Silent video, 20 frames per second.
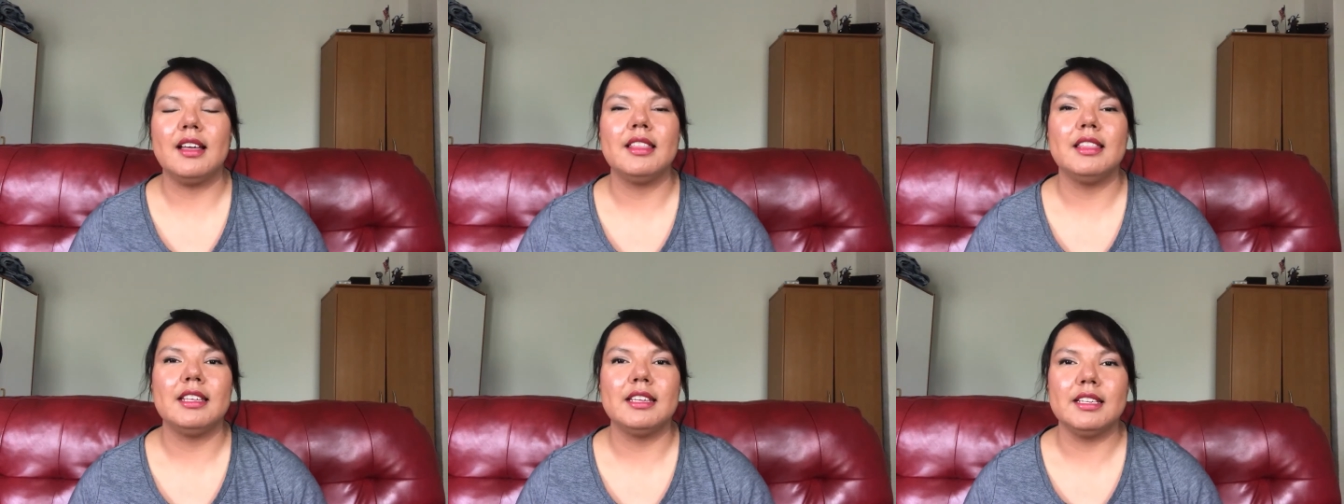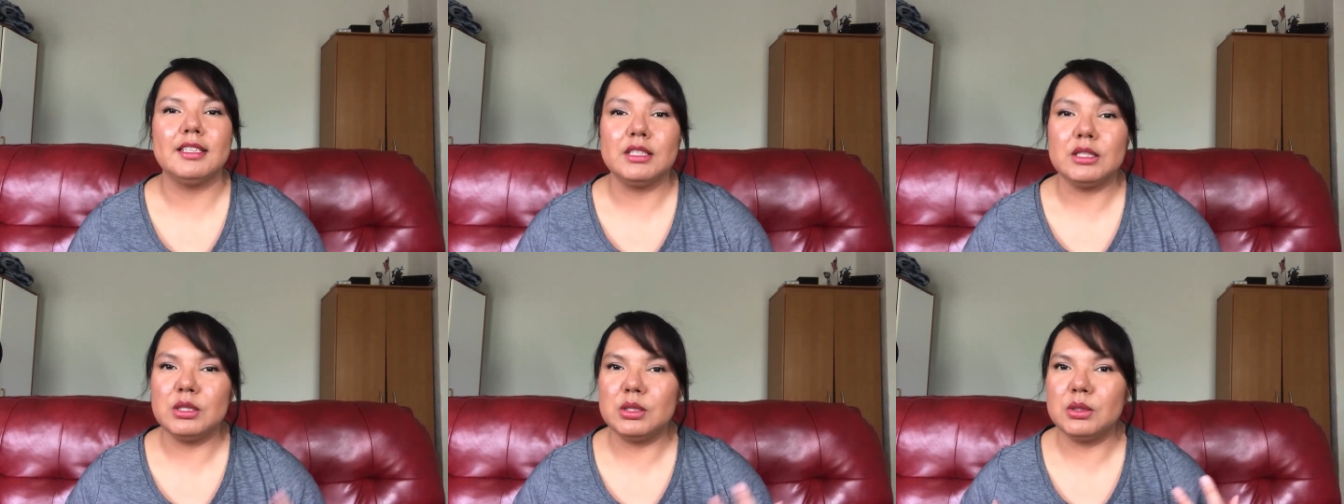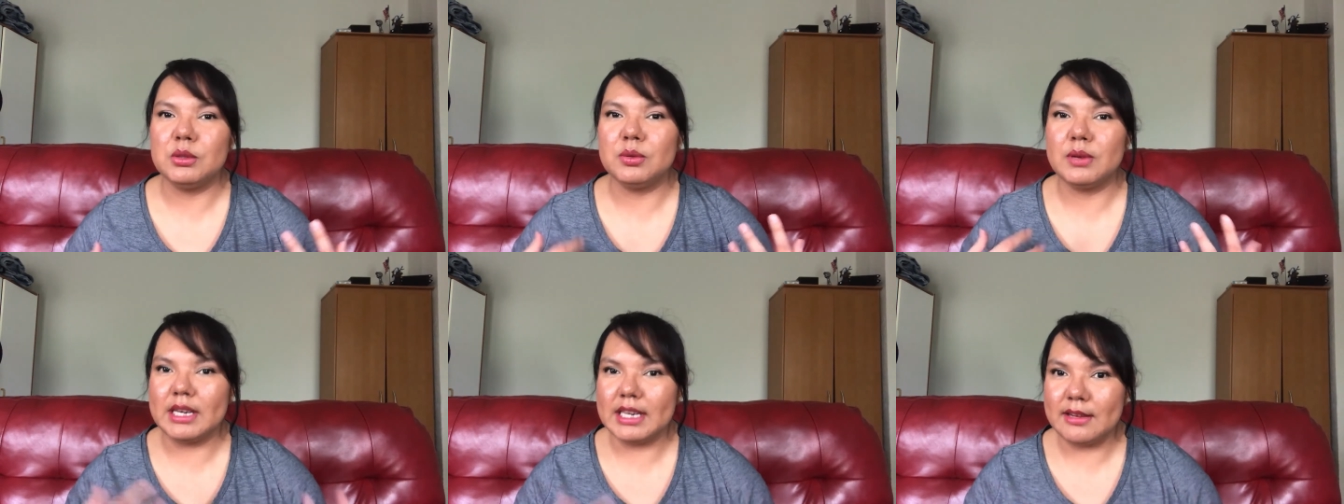the
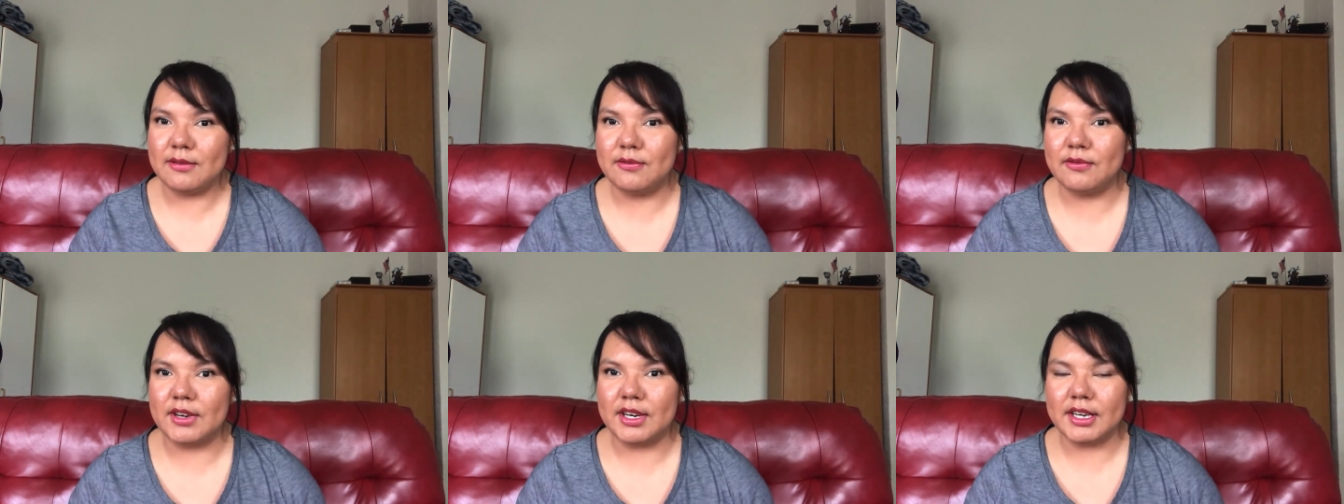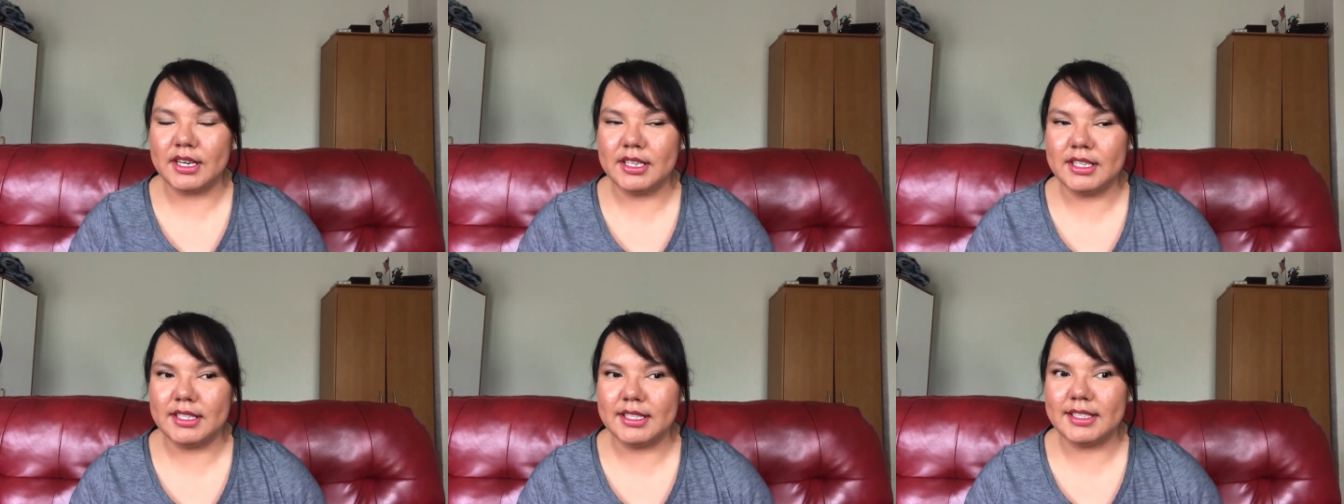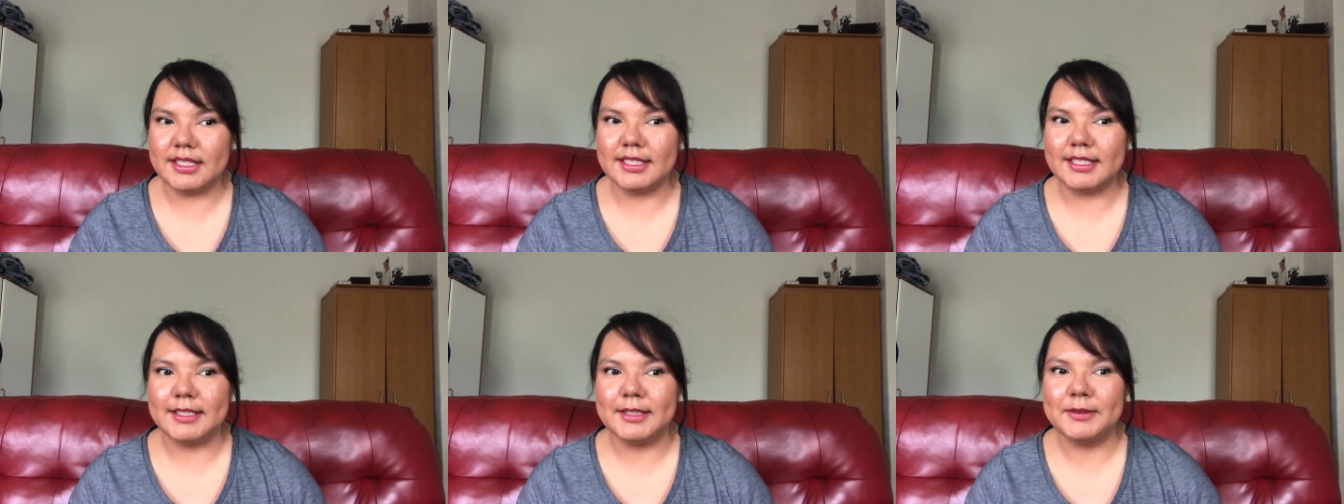
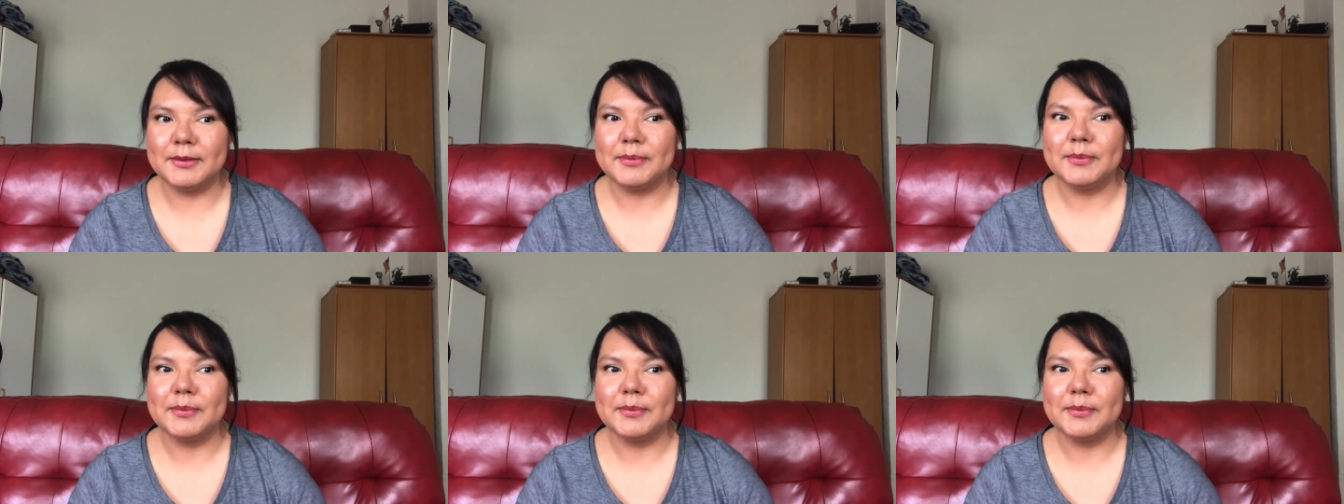21st.